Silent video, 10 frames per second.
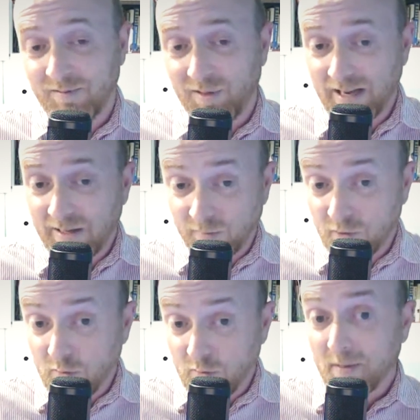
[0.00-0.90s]

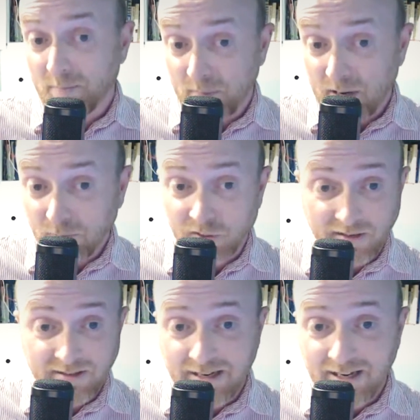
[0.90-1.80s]
interview other people. So
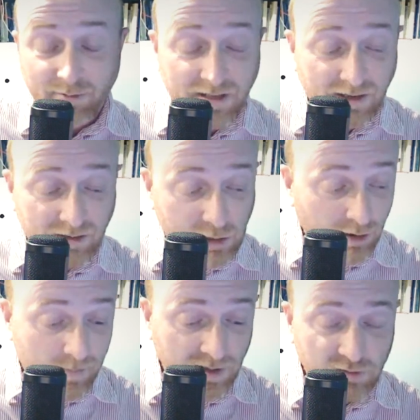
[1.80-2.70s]
Nick, you know, you're
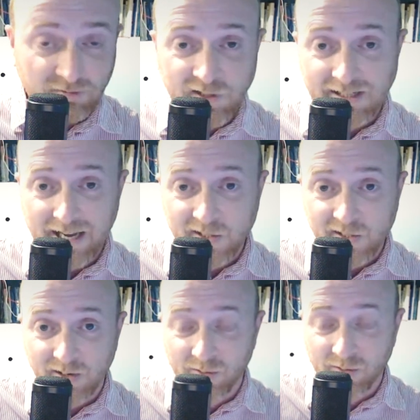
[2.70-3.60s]
our most recent
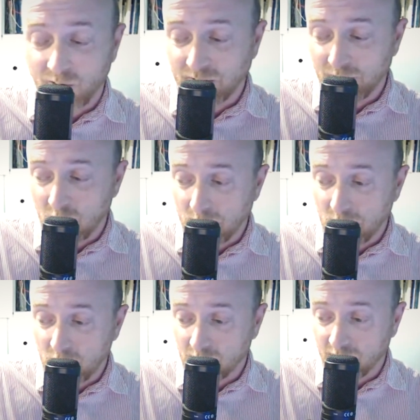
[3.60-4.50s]
guest on the
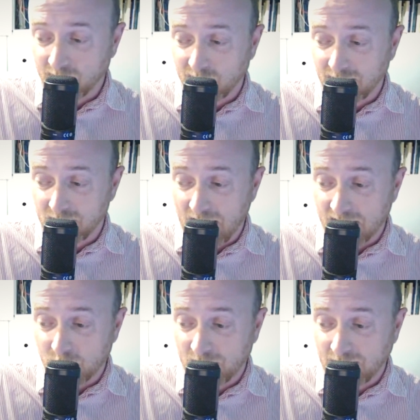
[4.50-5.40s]
podcast, and
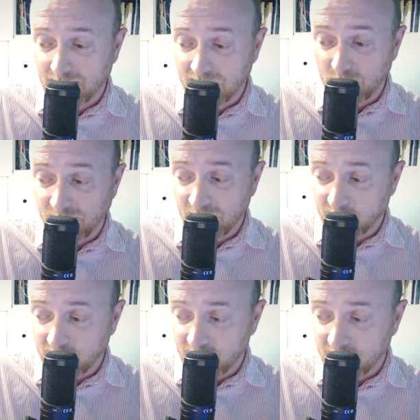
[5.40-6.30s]
that's been
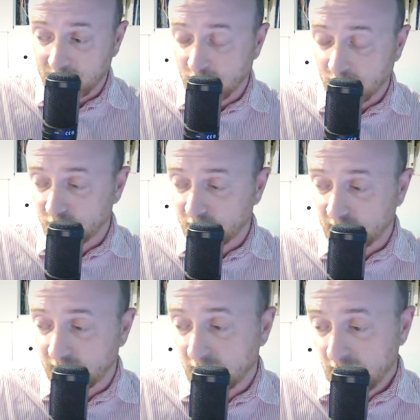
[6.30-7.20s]
fantastic. We've
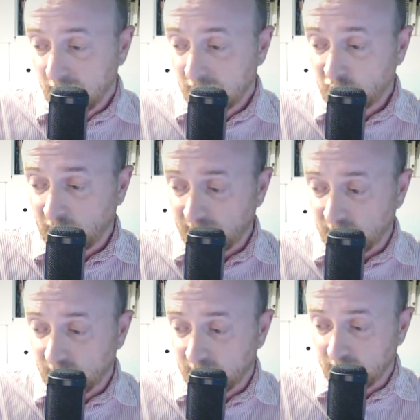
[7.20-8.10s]
also
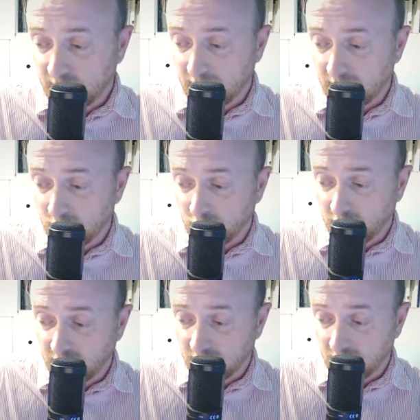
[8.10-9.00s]
chatted
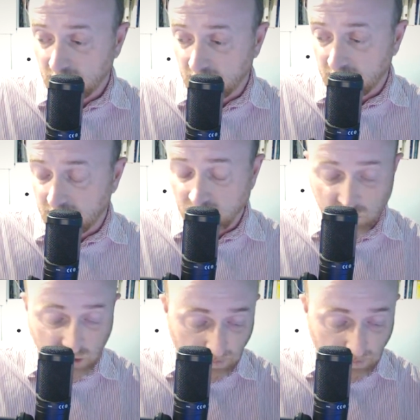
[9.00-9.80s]
with Jamie